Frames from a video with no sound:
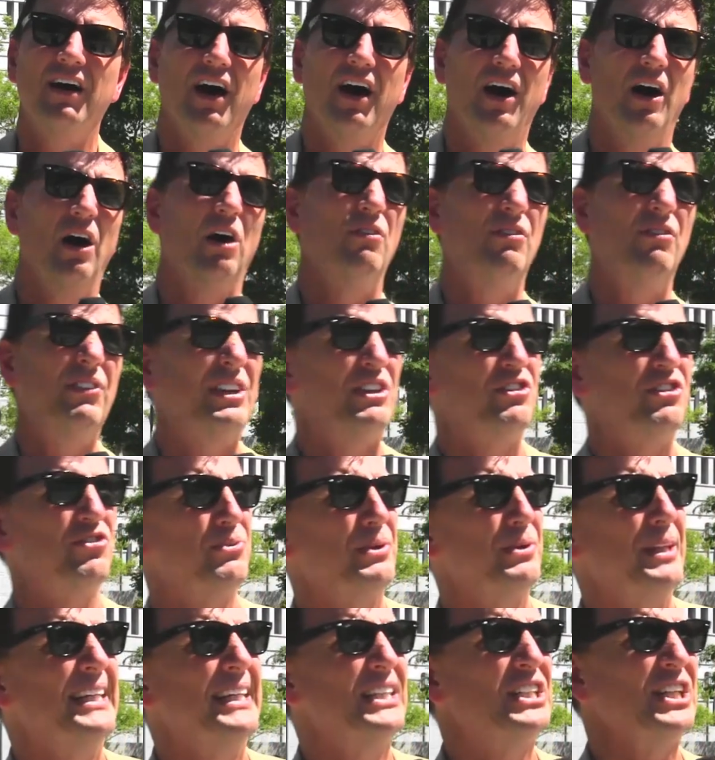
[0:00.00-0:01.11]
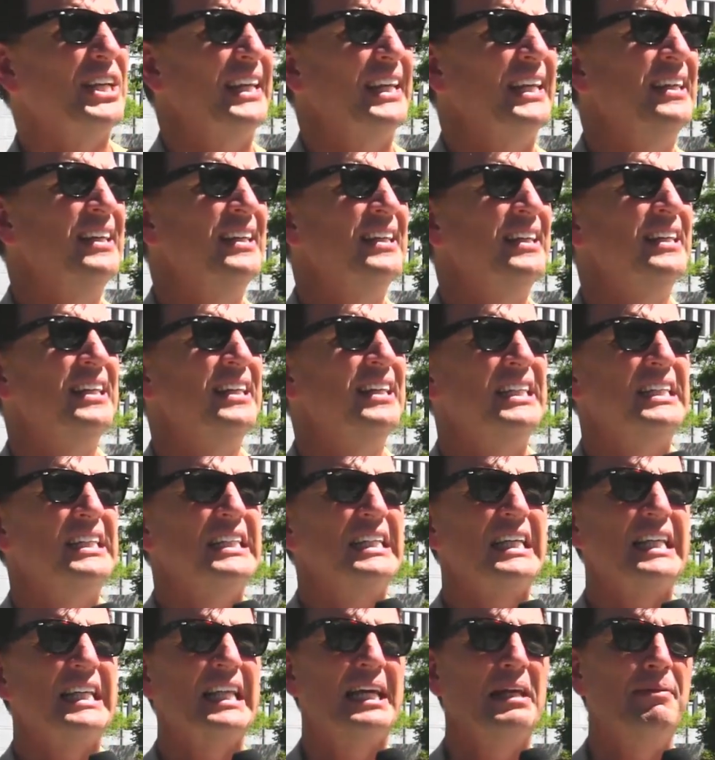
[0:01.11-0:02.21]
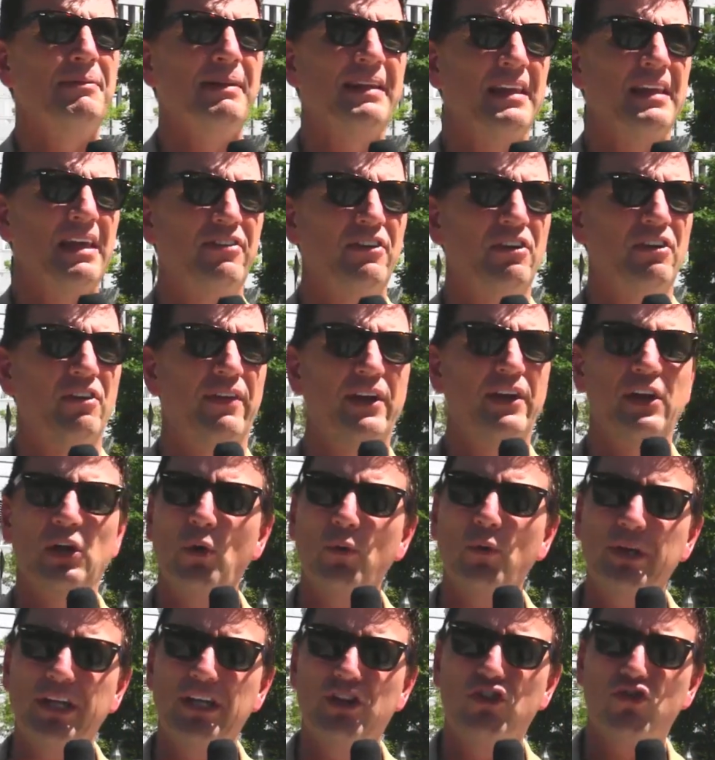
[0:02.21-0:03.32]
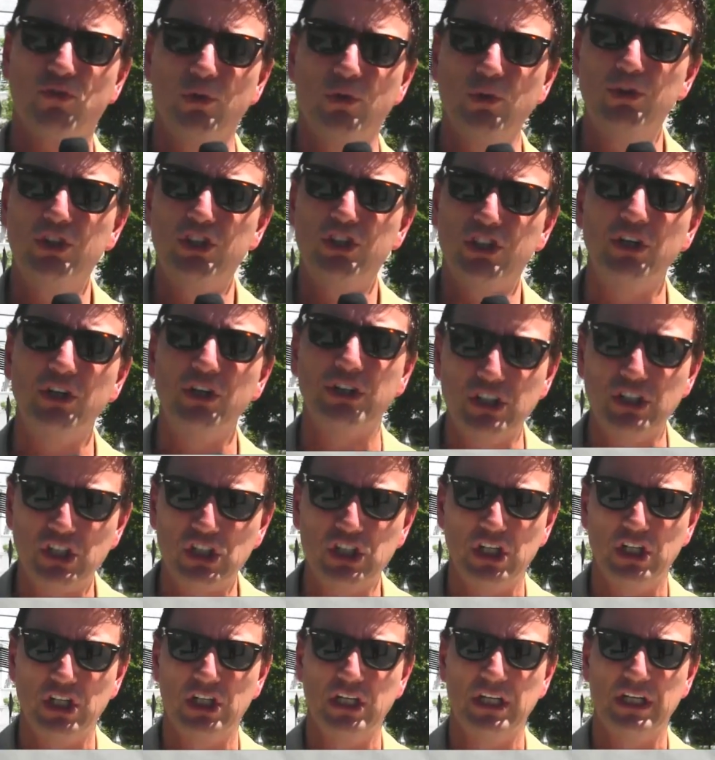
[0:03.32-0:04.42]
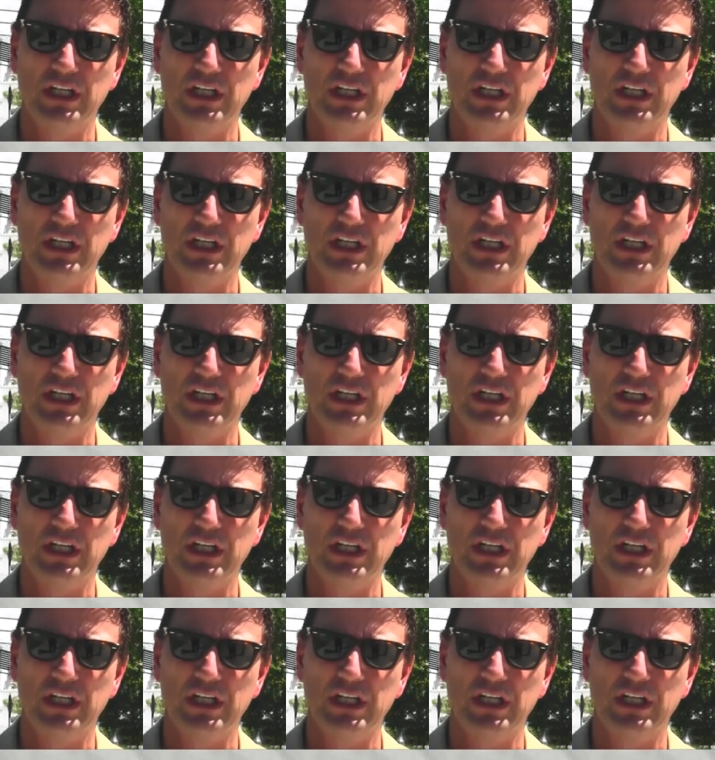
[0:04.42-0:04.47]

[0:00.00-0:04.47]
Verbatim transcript: of this religion claiming that they're the only true church?